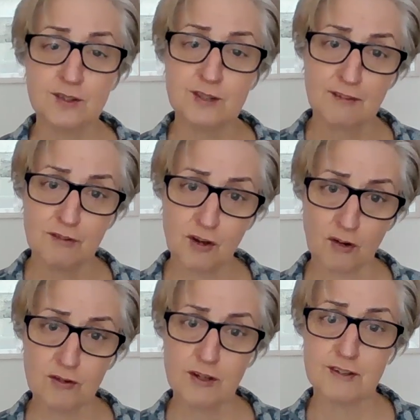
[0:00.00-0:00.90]
You'd have
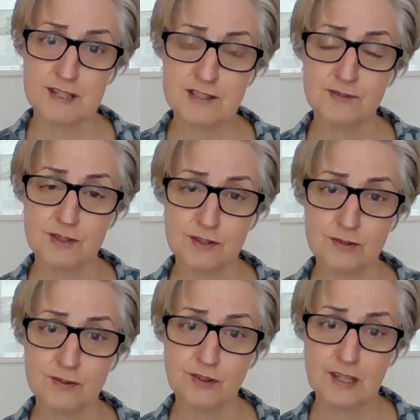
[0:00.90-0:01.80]
longer
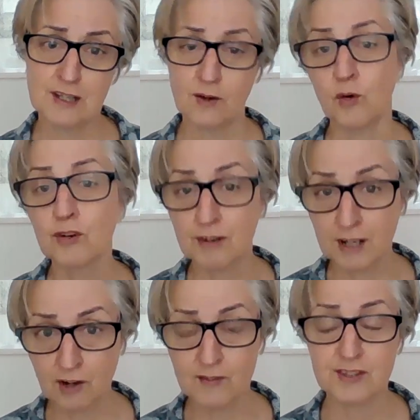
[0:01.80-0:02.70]
interviews or
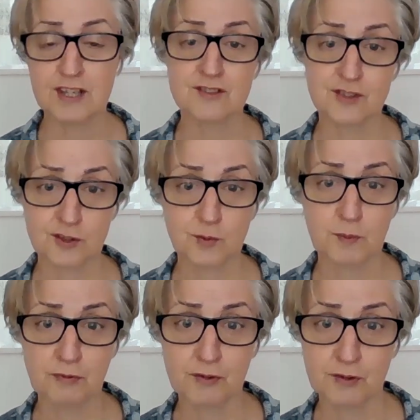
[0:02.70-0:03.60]
career conversations, as we
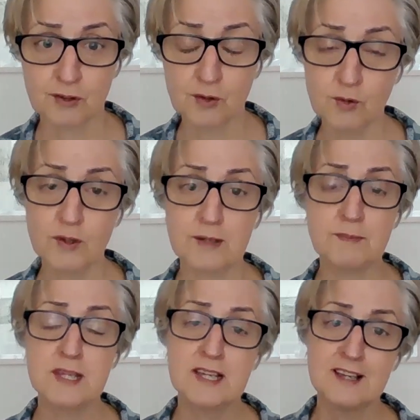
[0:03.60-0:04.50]
prefer to call
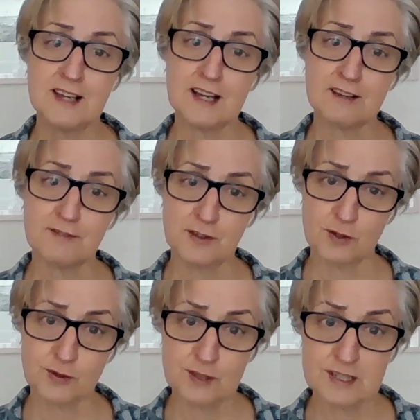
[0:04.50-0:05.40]
them, for
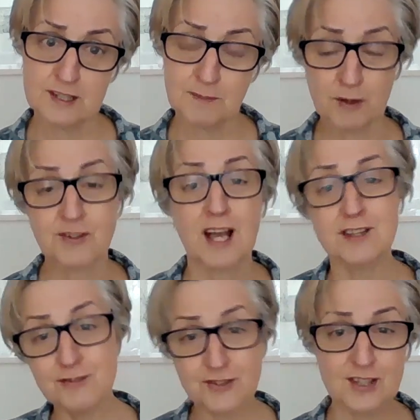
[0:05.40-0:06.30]
those who needed it most.
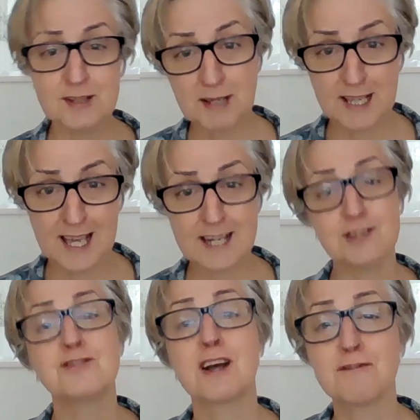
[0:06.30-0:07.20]
And you'd see them again,
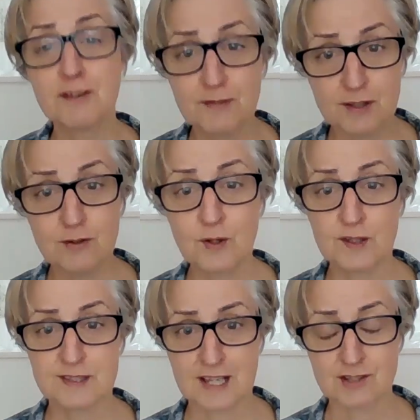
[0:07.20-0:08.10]
and you'd have review
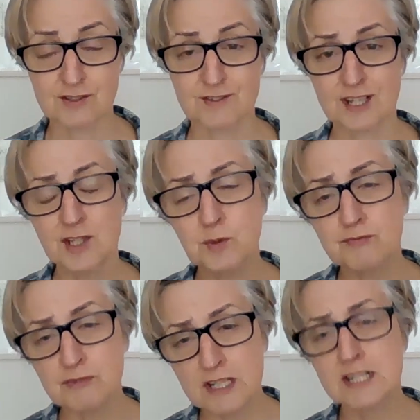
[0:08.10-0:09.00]
sessions. And you
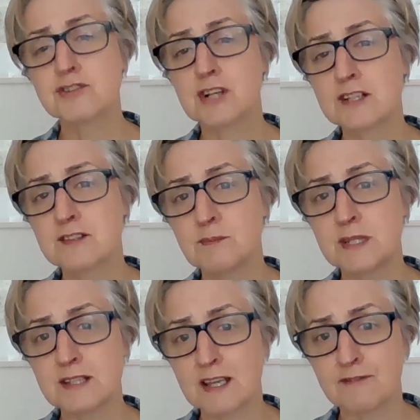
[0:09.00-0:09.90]
were really trying to
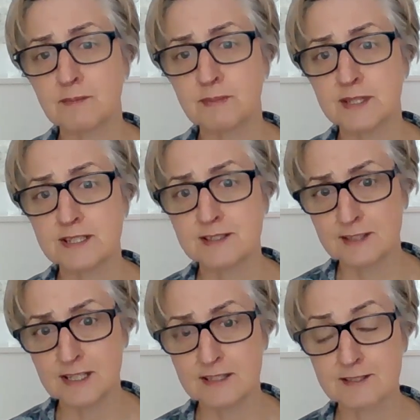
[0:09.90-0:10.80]
meet everybody's
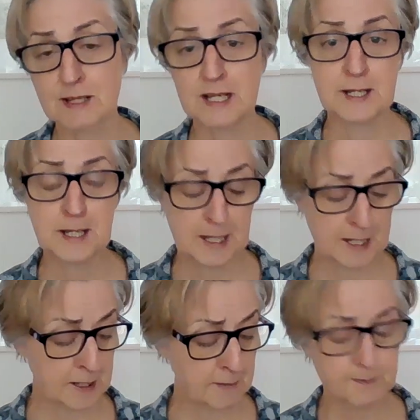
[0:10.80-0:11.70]
needs.
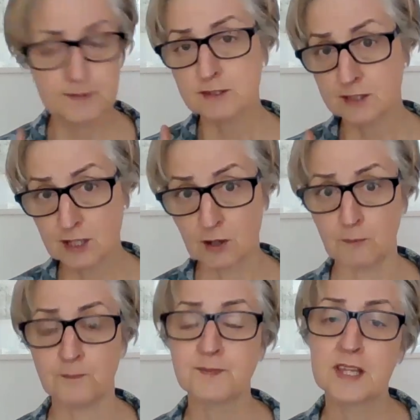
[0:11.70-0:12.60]

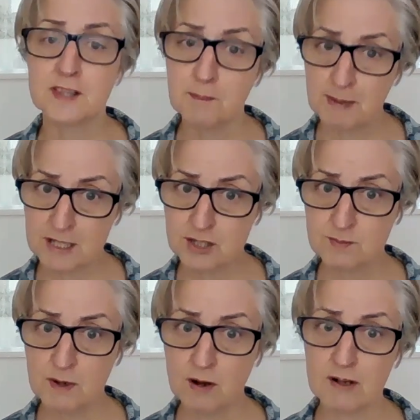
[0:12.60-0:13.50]
So the
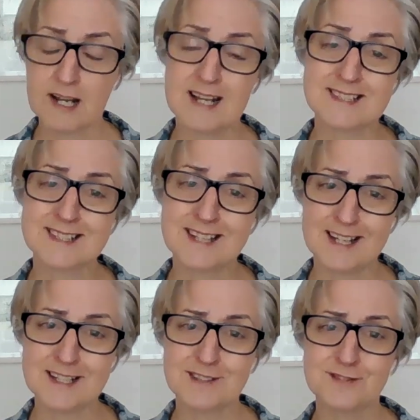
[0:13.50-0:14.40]
benchmark has
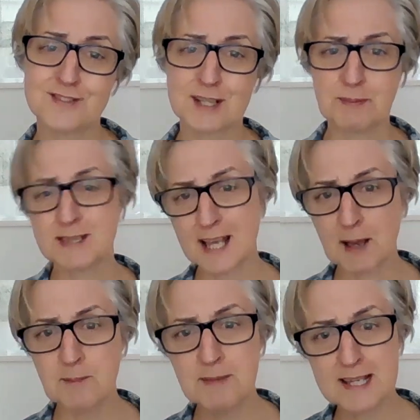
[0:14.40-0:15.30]
kind of scuppered
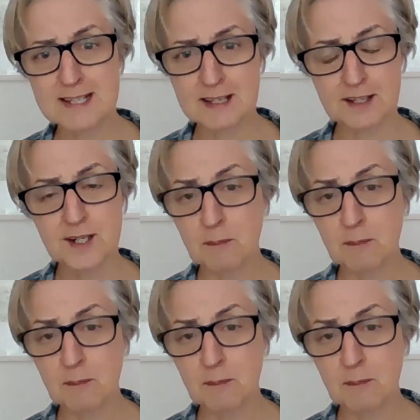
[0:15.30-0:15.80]
that and made it a